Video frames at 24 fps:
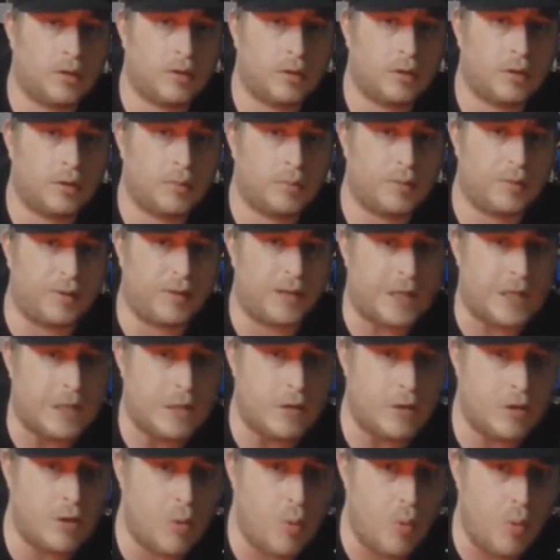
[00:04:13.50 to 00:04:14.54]
But they
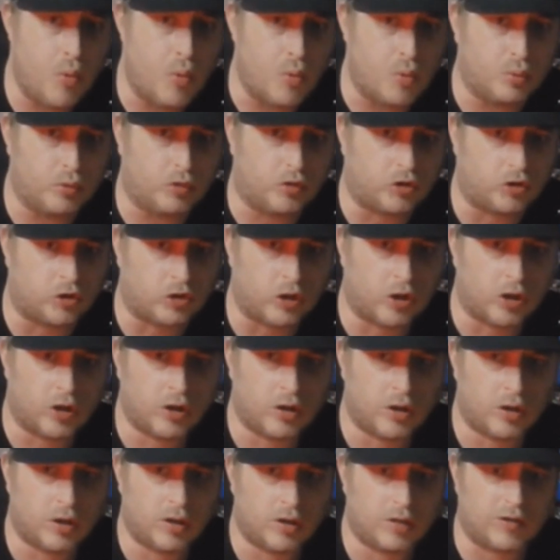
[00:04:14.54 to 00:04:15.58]
lose
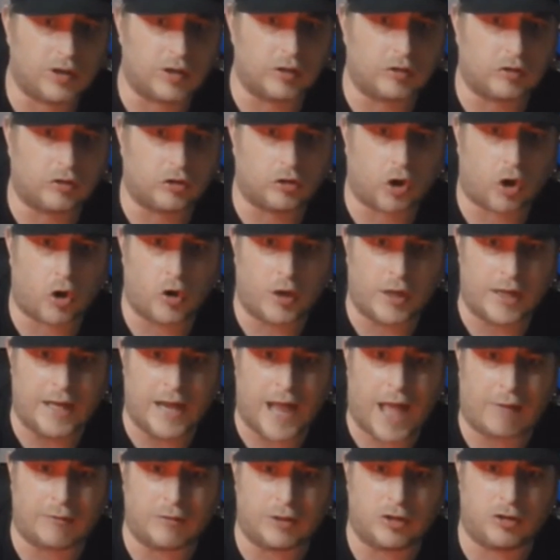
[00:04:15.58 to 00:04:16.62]
to Johnny
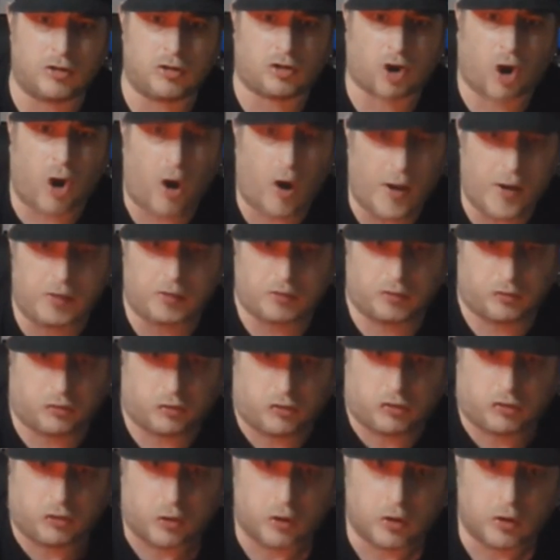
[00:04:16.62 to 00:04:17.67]
Laryngitis.